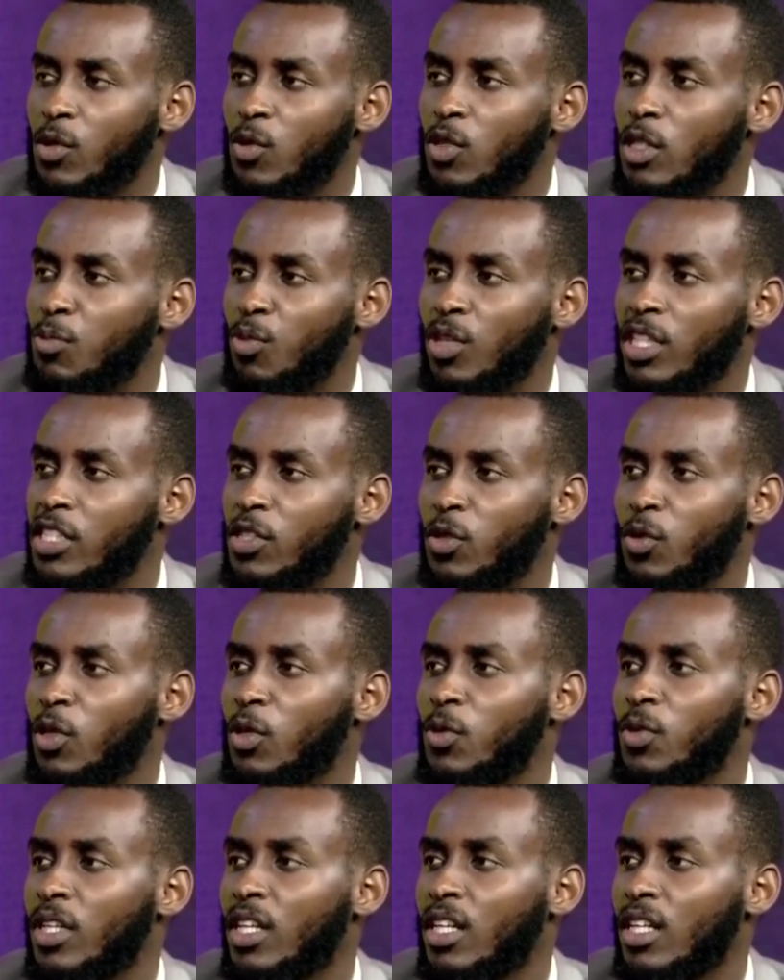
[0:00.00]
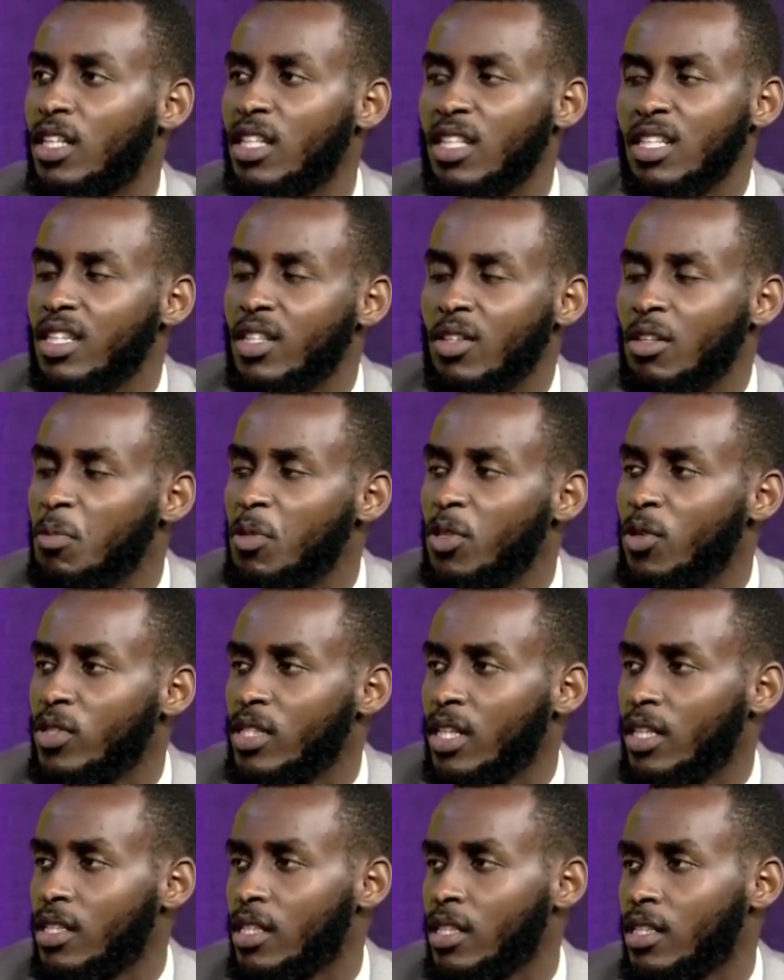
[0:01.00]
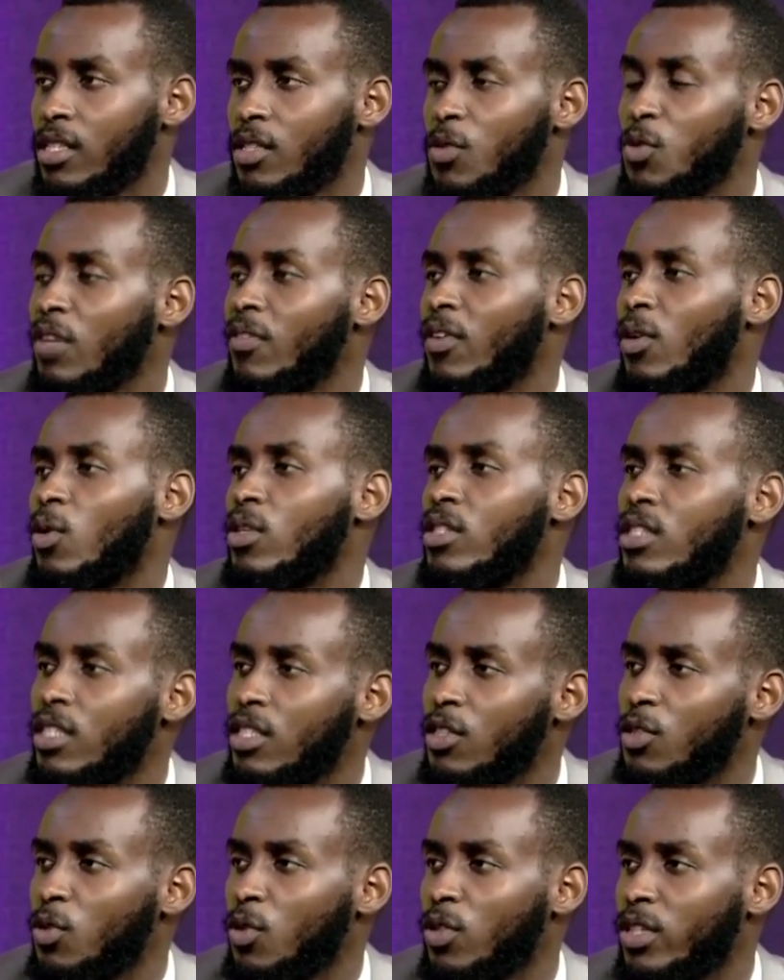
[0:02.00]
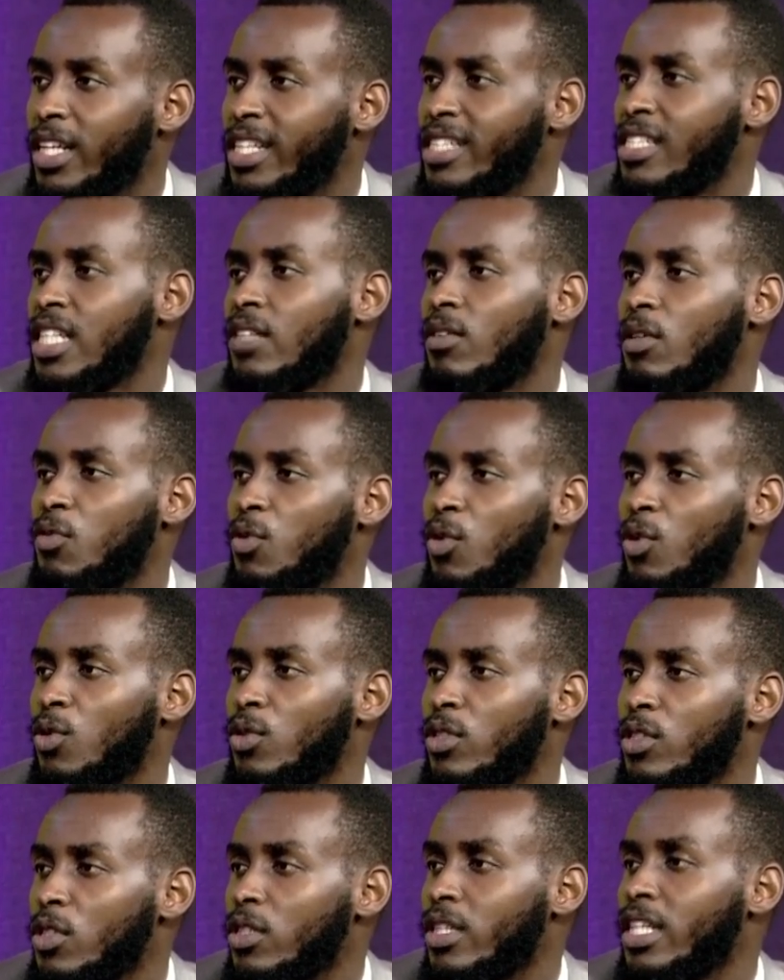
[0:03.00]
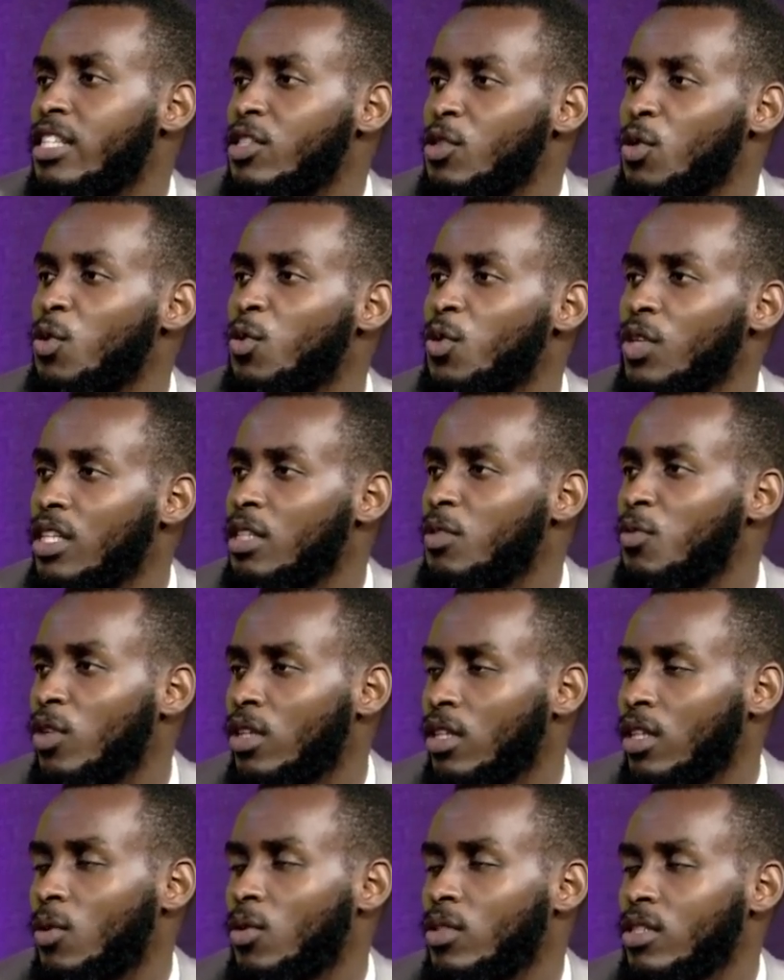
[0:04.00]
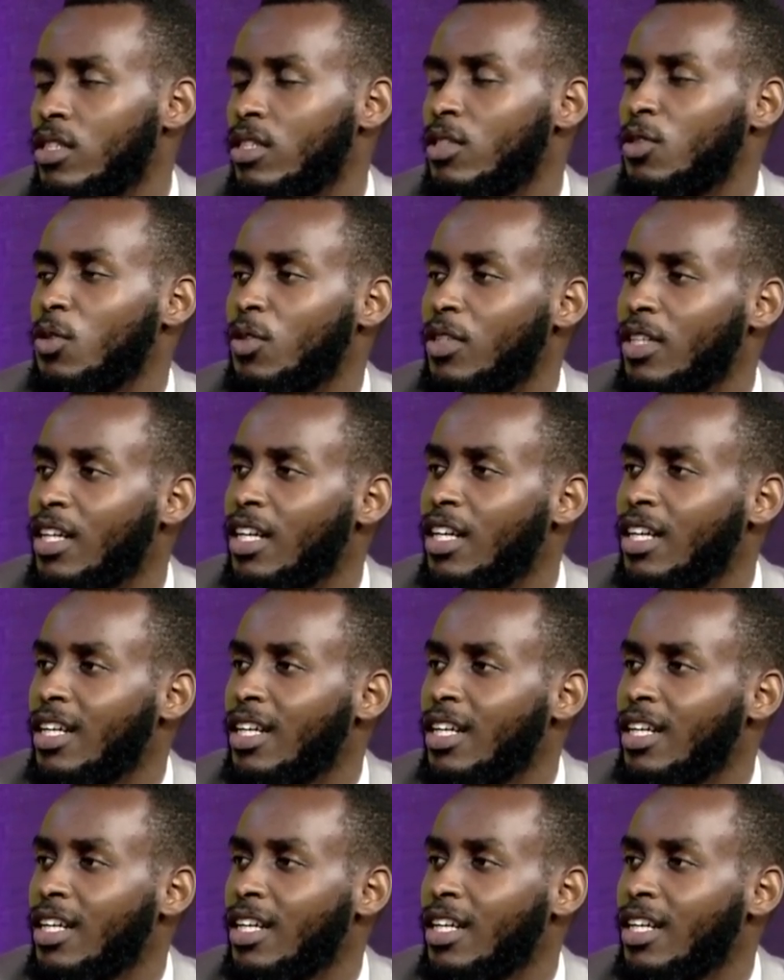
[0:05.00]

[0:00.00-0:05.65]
any good political will, there will be no success. We have a constitution that is never followed. There is no will in following the constitution.